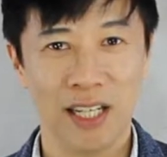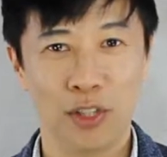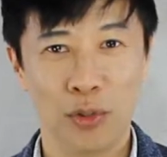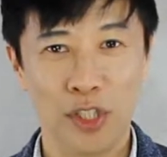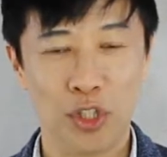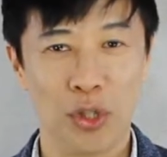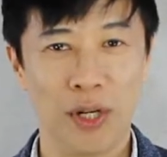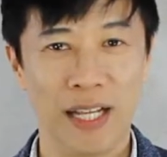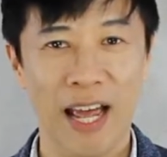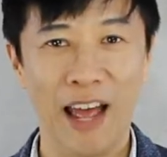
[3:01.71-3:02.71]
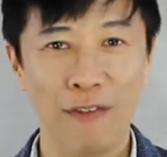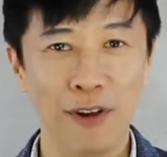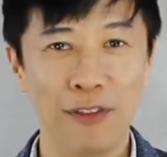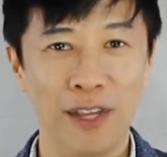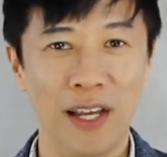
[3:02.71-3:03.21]
to ensure that
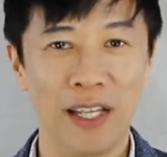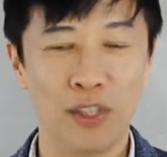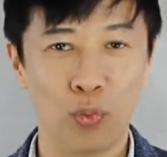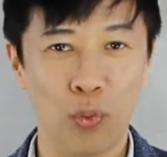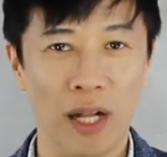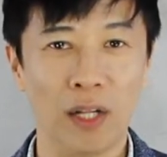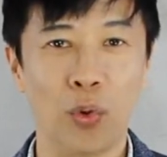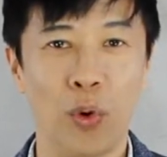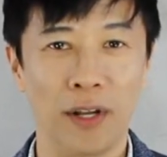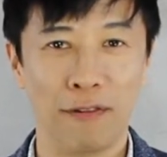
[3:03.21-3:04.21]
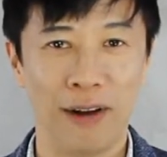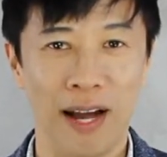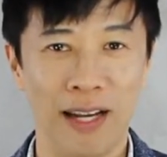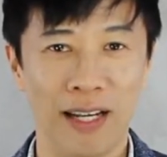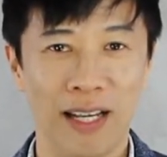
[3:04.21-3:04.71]
everything is well
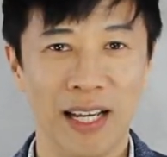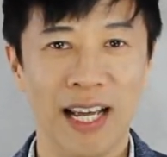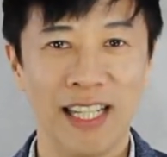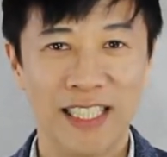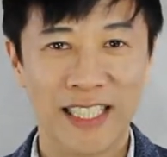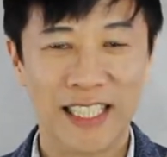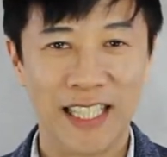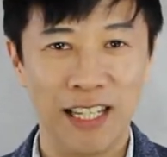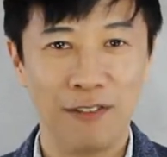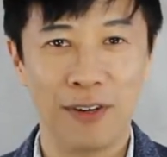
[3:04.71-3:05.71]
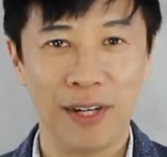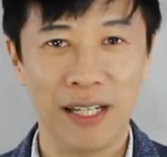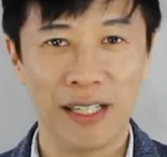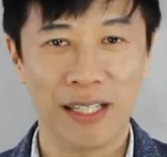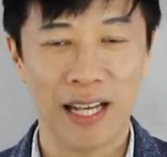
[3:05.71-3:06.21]
quantified to deliver
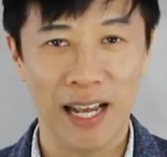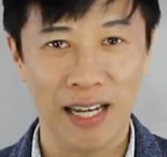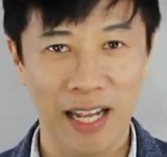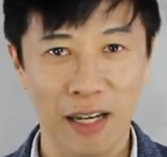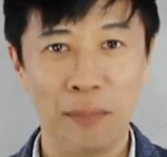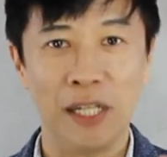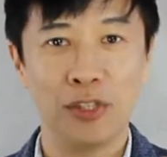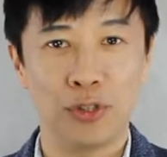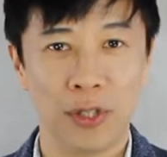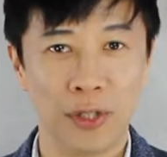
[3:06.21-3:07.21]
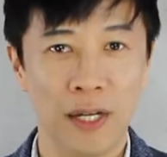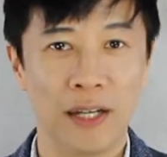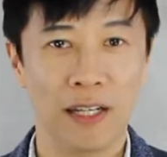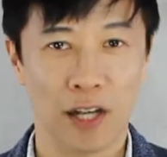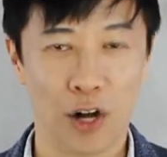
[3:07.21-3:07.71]
it and administer
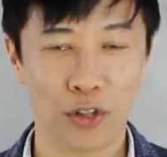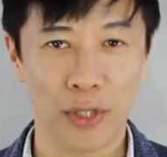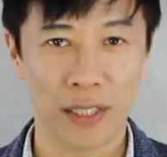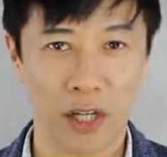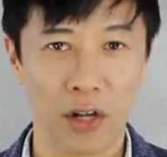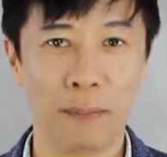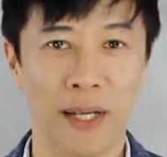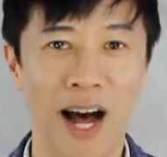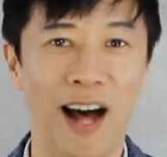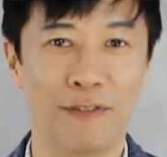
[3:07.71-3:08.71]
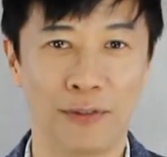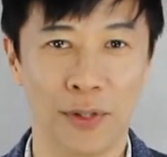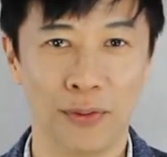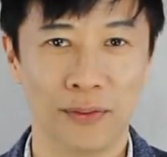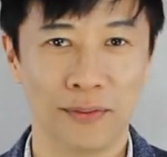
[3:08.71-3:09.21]
the contract on behalf of
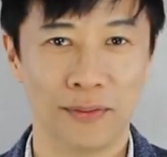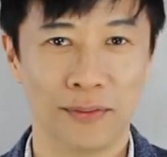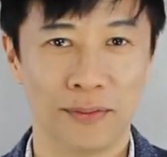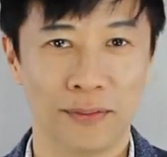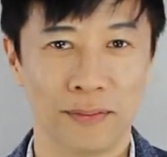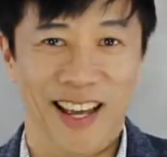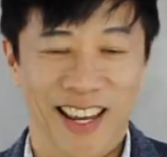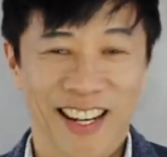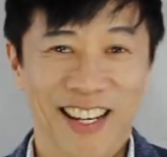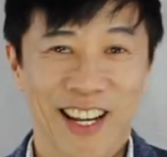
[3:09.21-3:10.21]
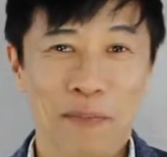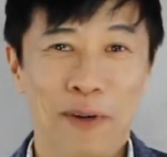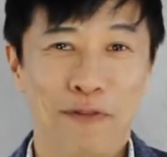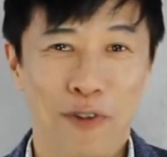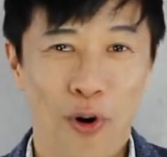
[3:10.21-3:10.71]
you. In
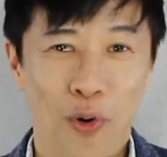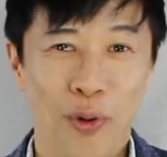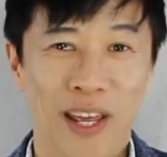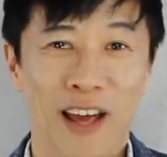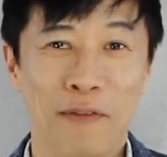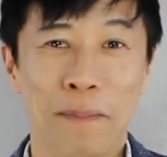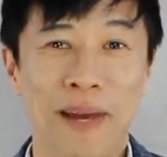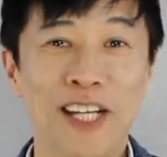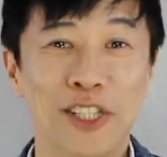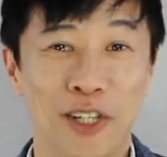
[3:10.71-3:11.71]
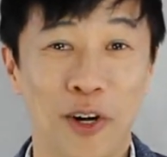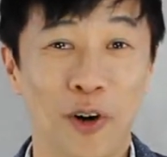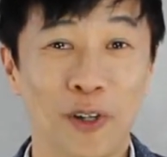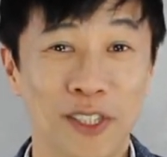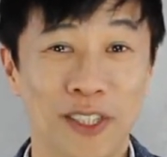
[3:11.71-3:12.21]
number four, we have a major
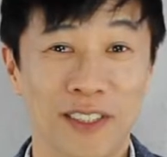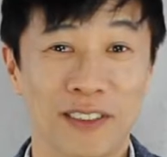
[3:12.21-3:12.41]
cost